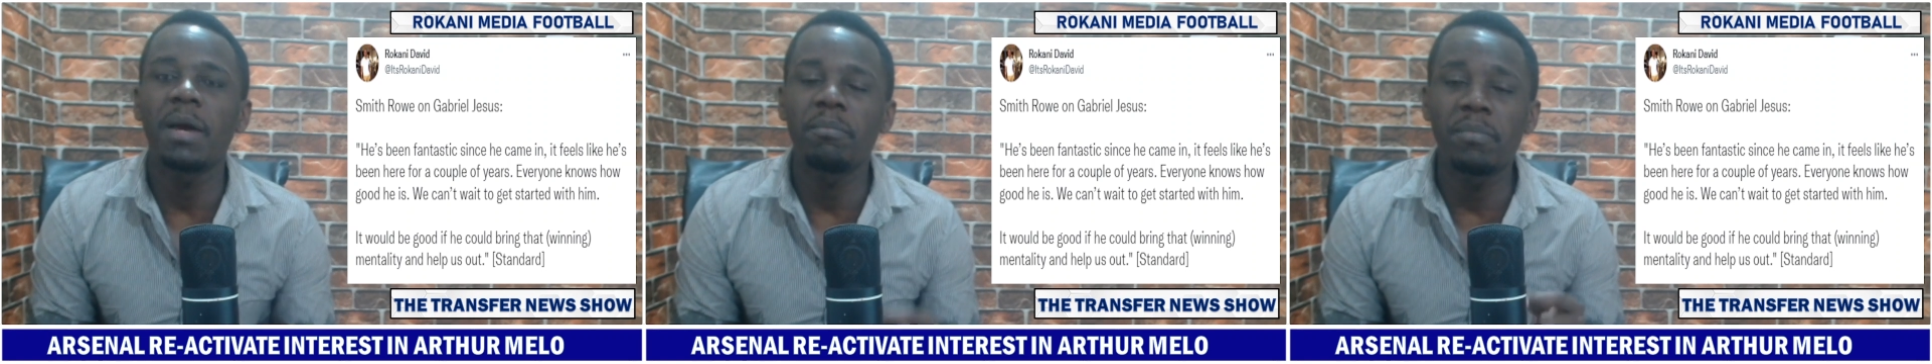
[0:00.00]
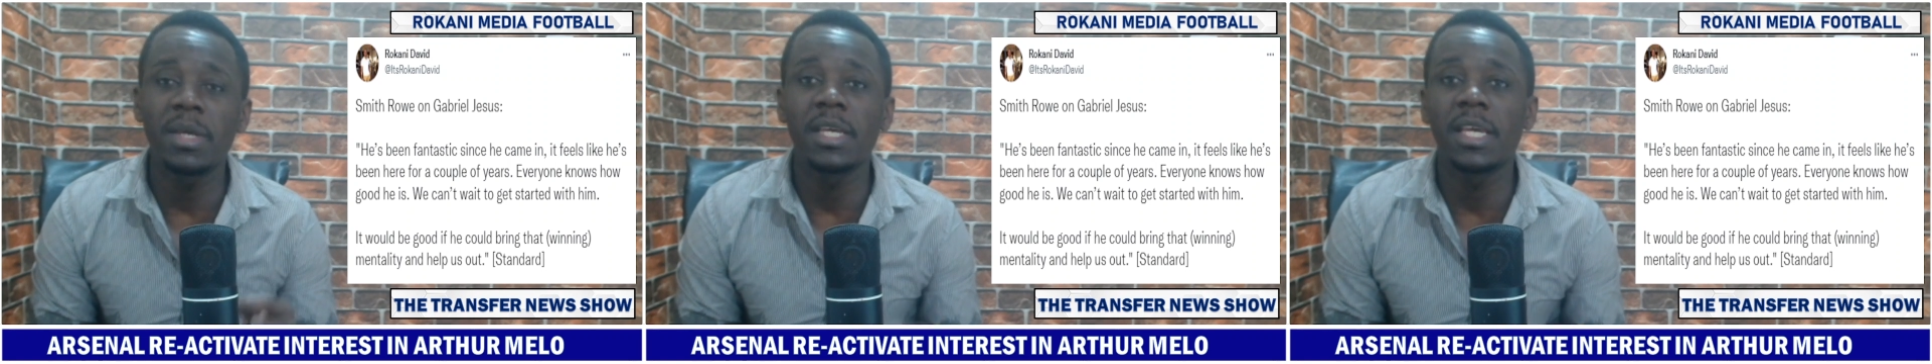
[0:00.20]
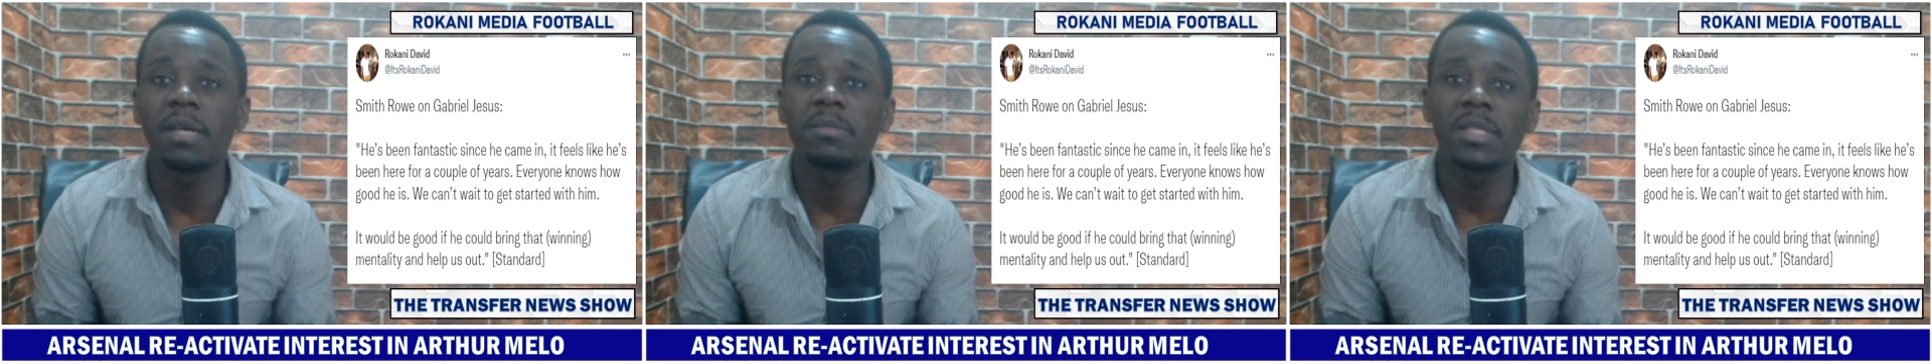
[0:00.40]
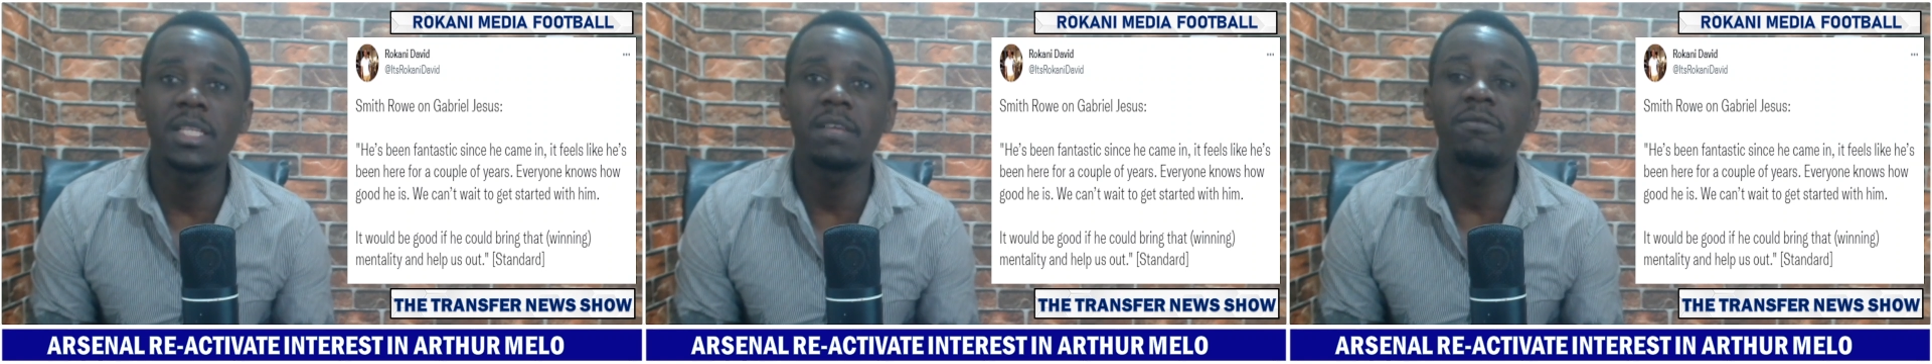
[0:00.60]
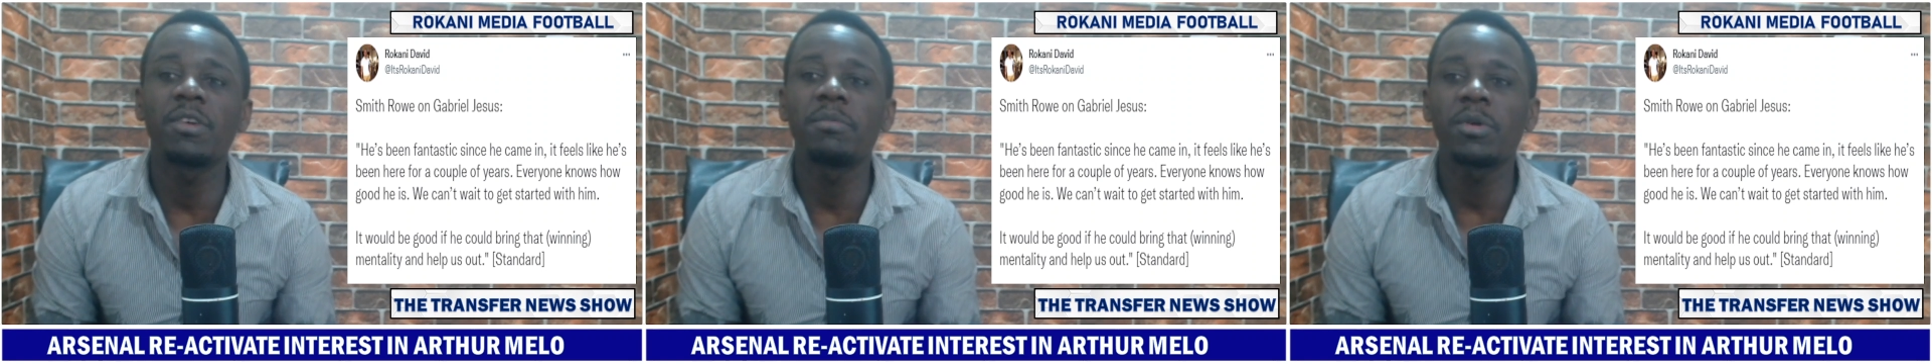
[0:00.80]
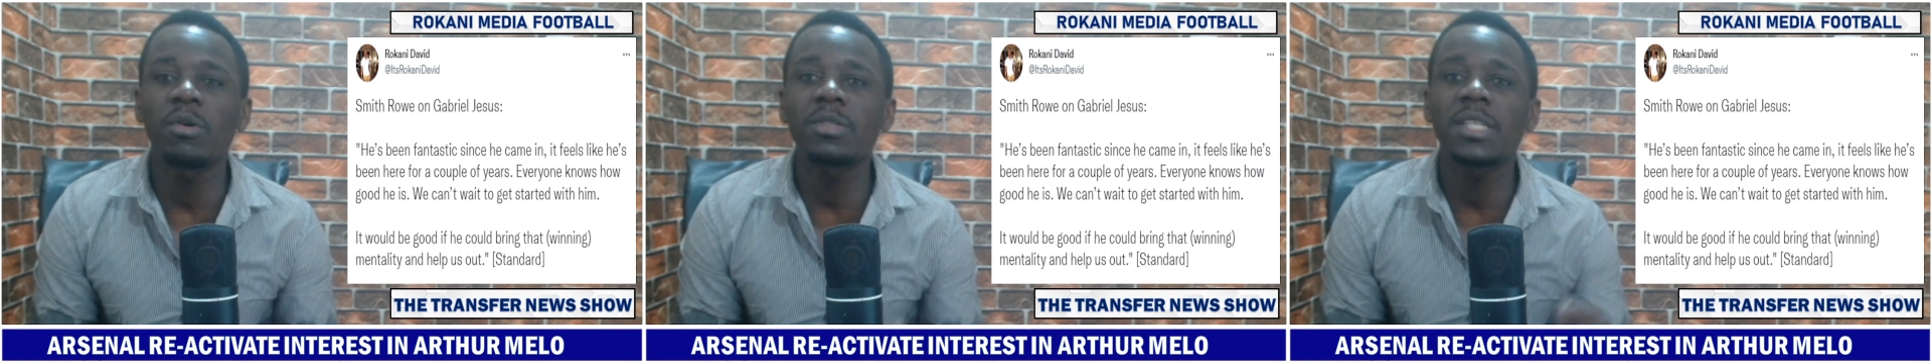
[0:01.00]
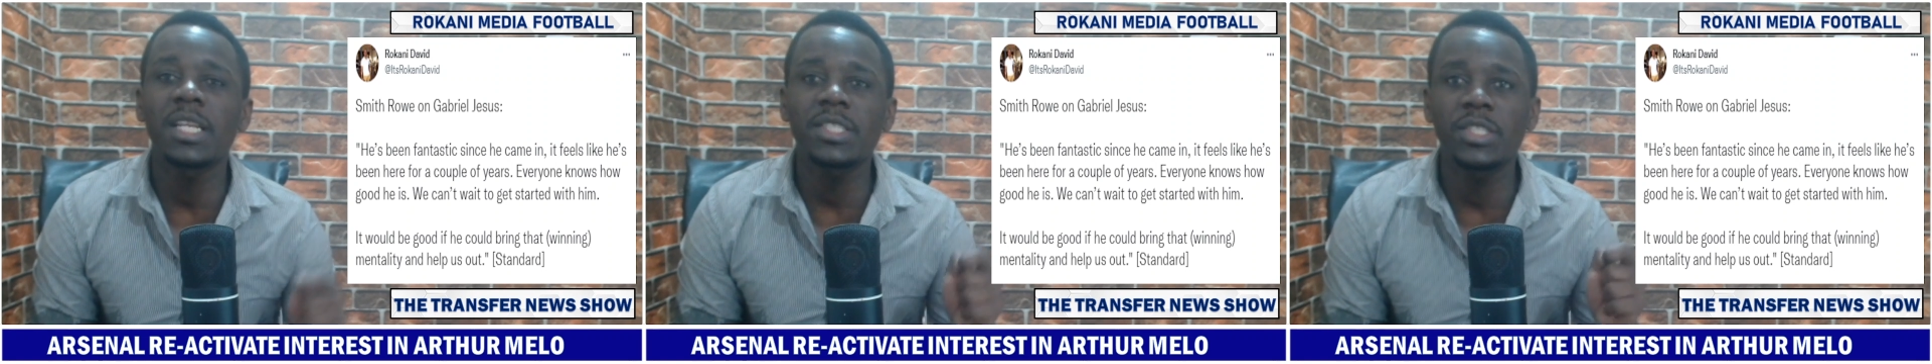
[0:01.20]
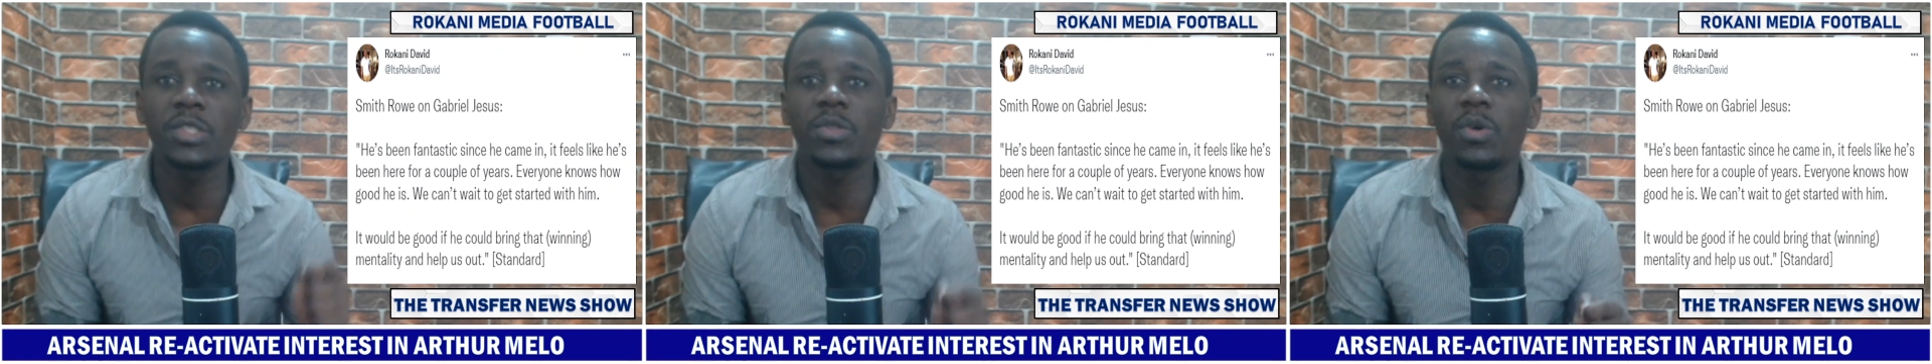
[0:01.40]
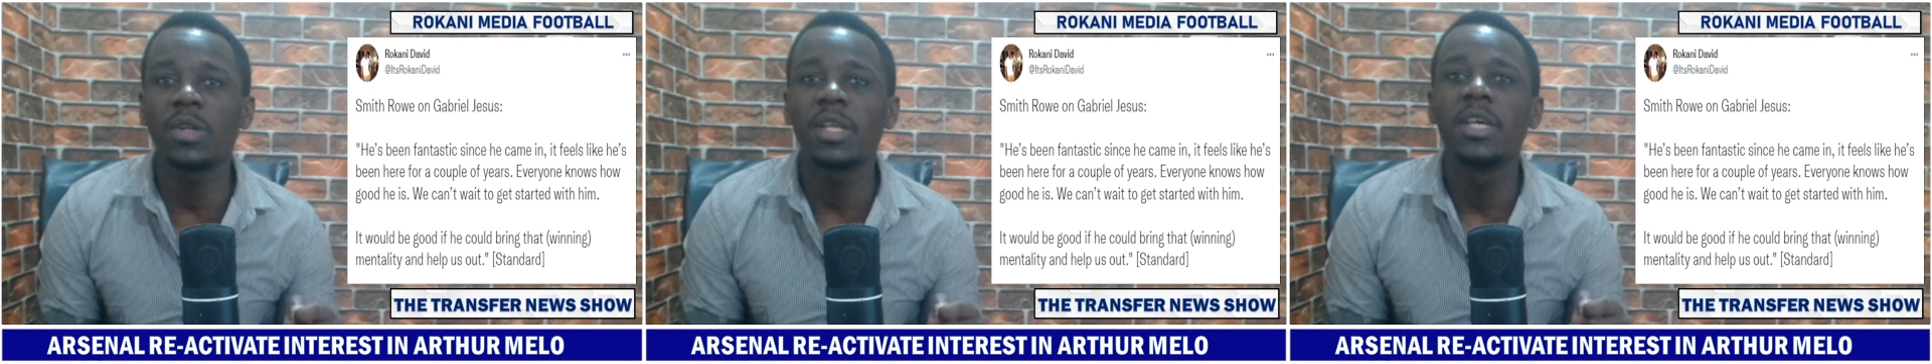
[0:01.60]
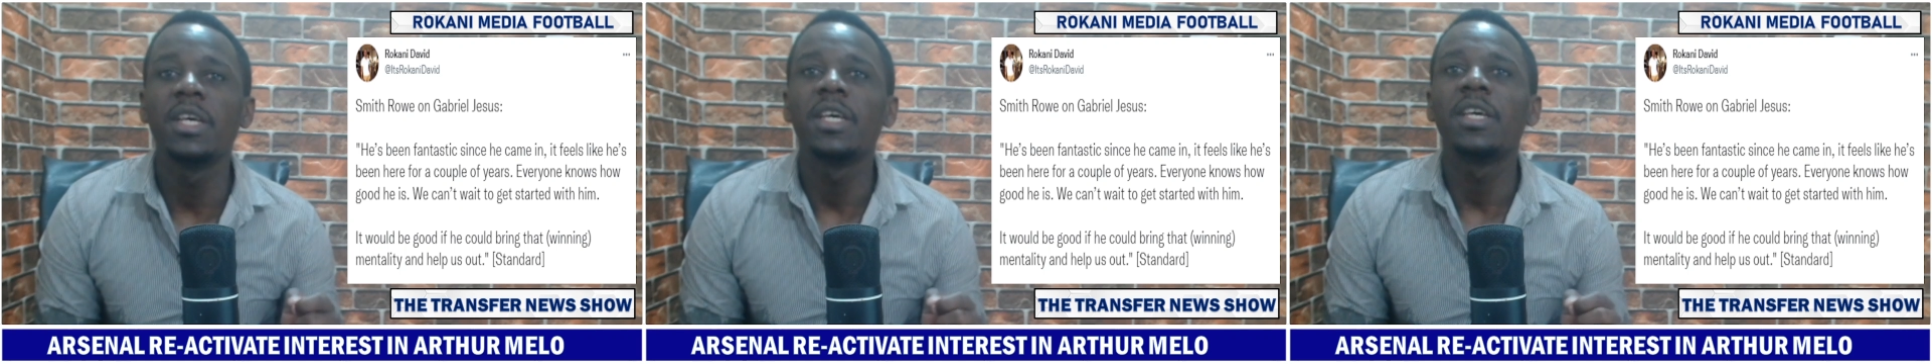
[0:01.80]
big games in that way. Because last season,